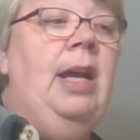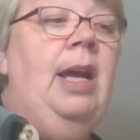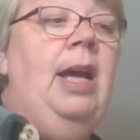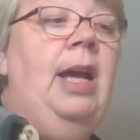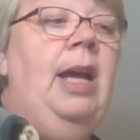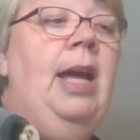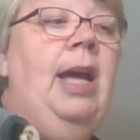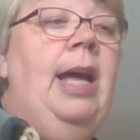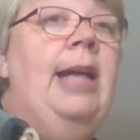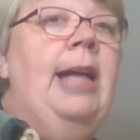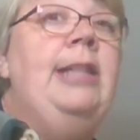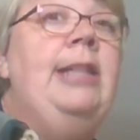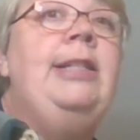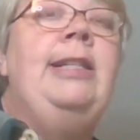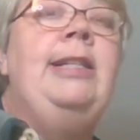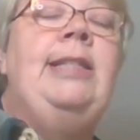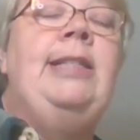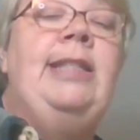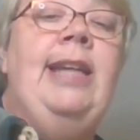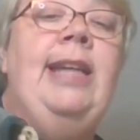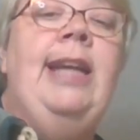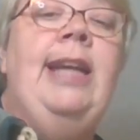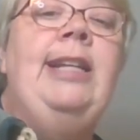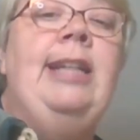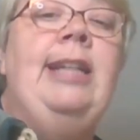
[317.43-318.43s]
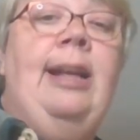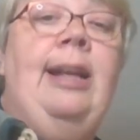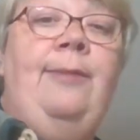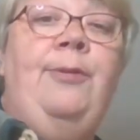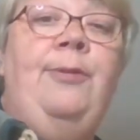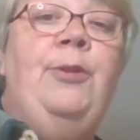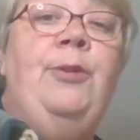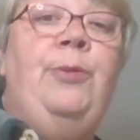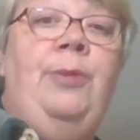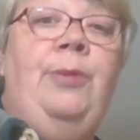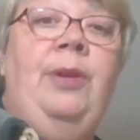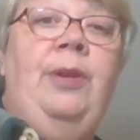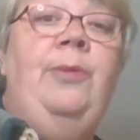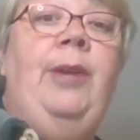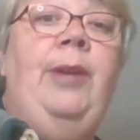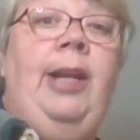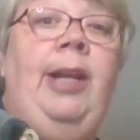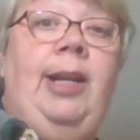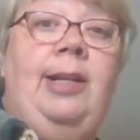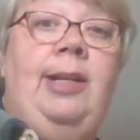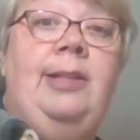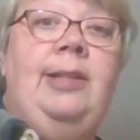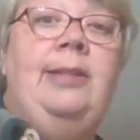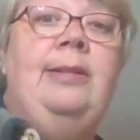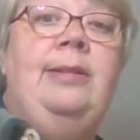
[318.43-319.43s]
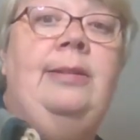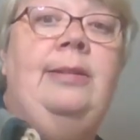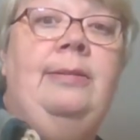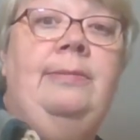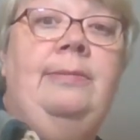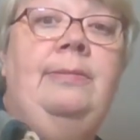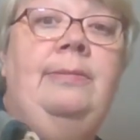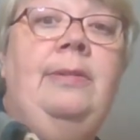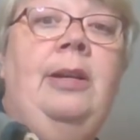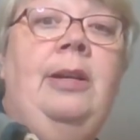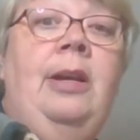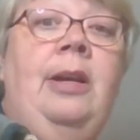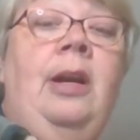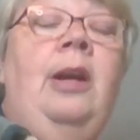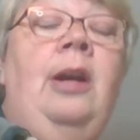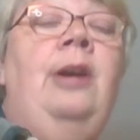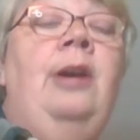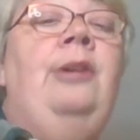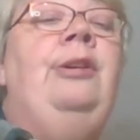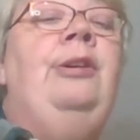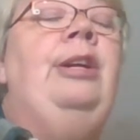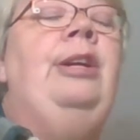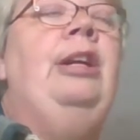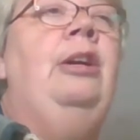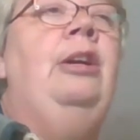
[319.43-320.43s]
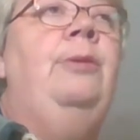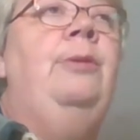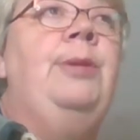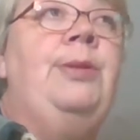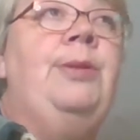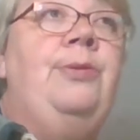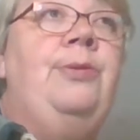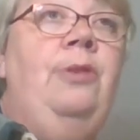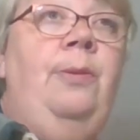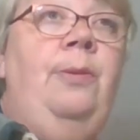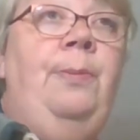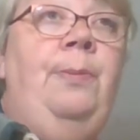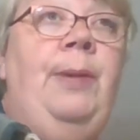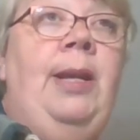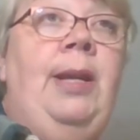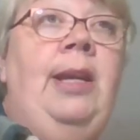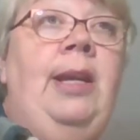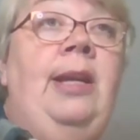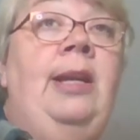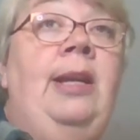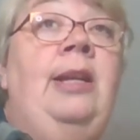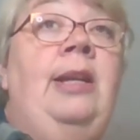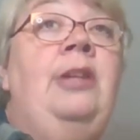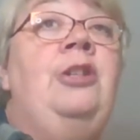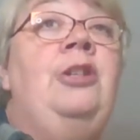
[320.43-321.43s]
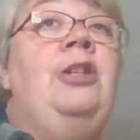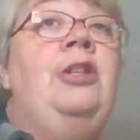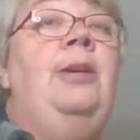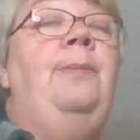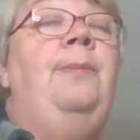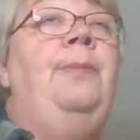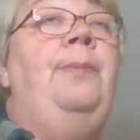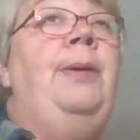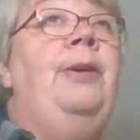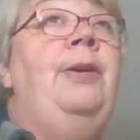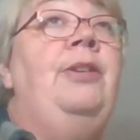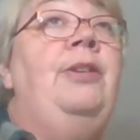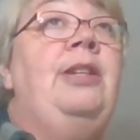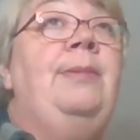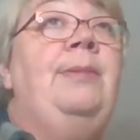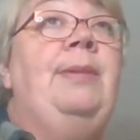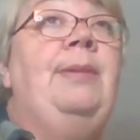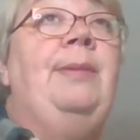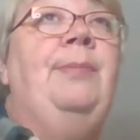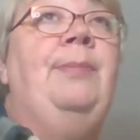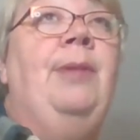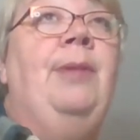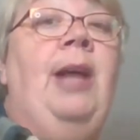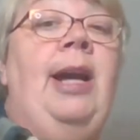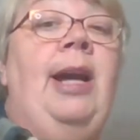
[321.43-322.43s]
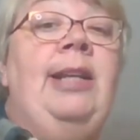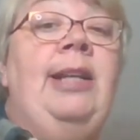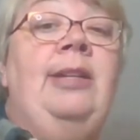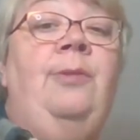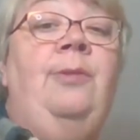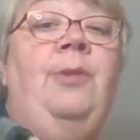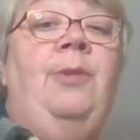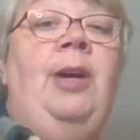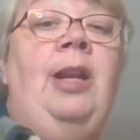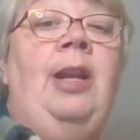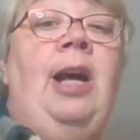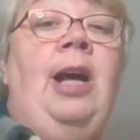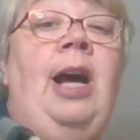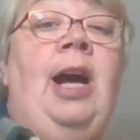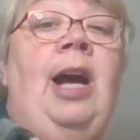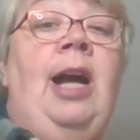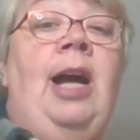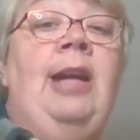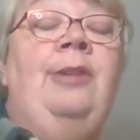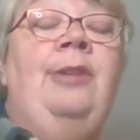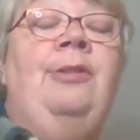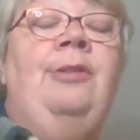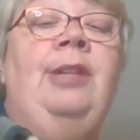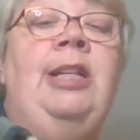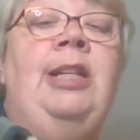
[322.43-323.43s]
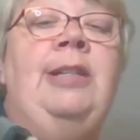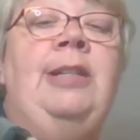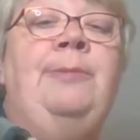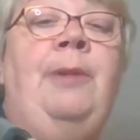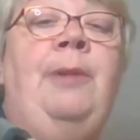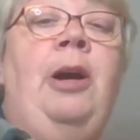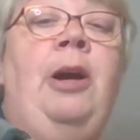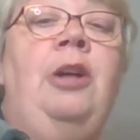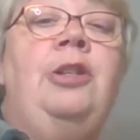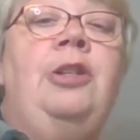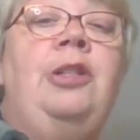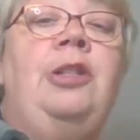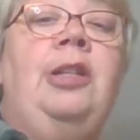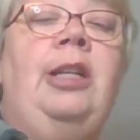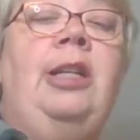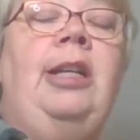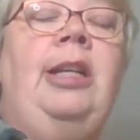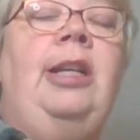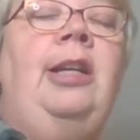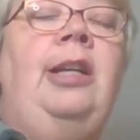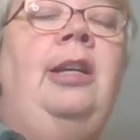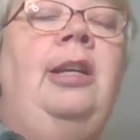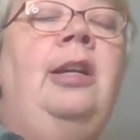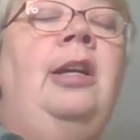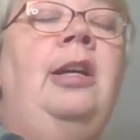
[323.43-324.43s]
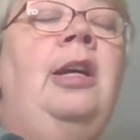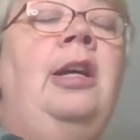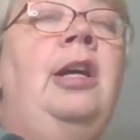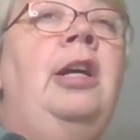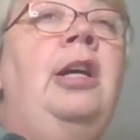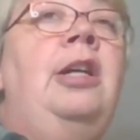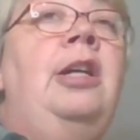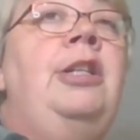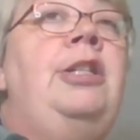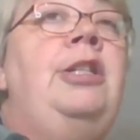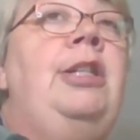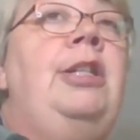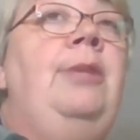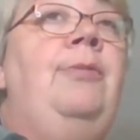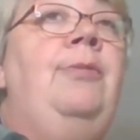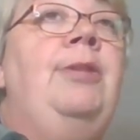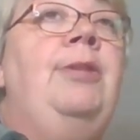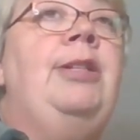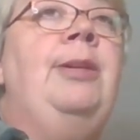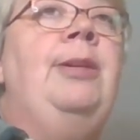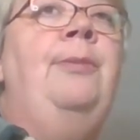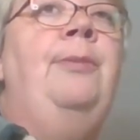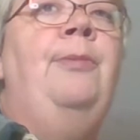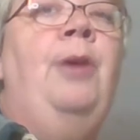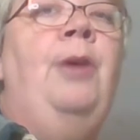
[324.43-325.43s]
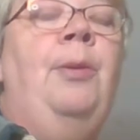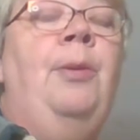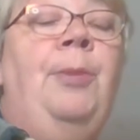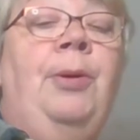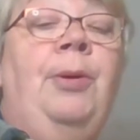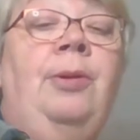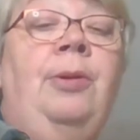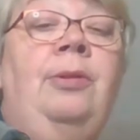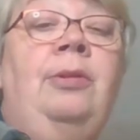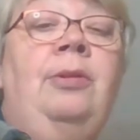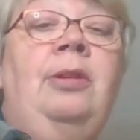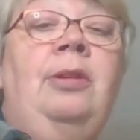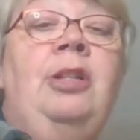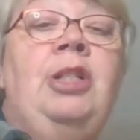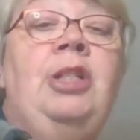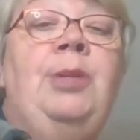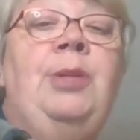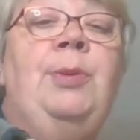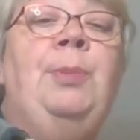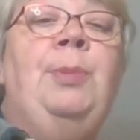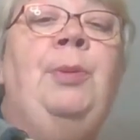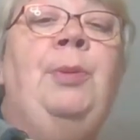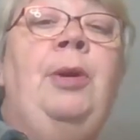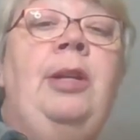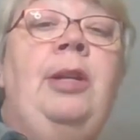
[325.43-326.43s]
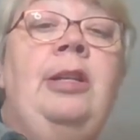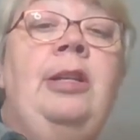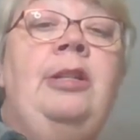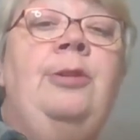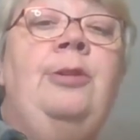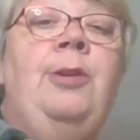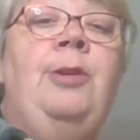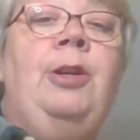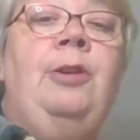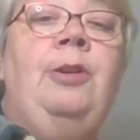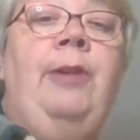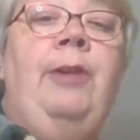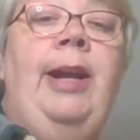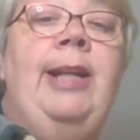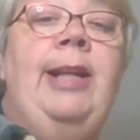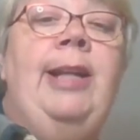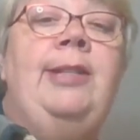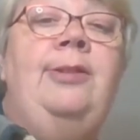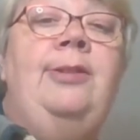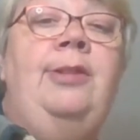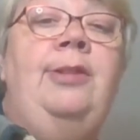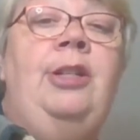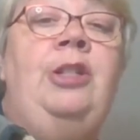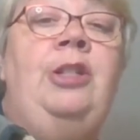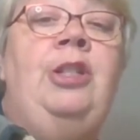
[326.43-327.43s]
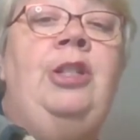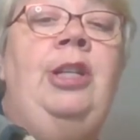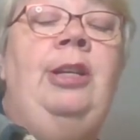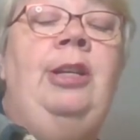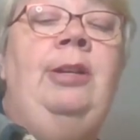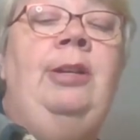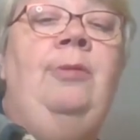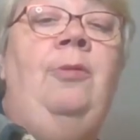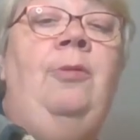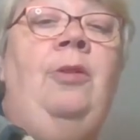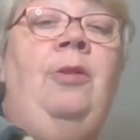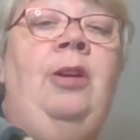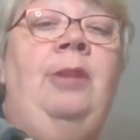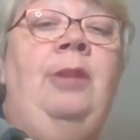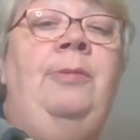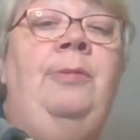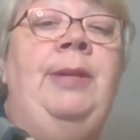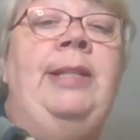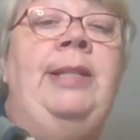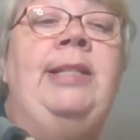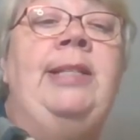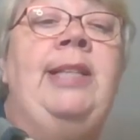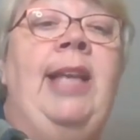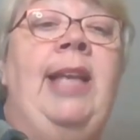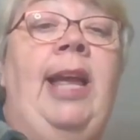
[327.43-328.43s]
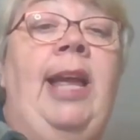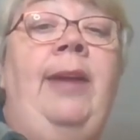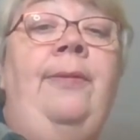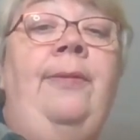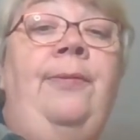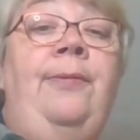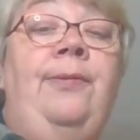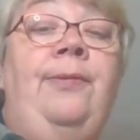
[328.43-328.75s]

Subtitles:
and she stayed down for 3 weeks. Her ear was droopy, she appeared to be blind in one eye, or at least partially. She was immobile. She was put into a crate so that she could be safe.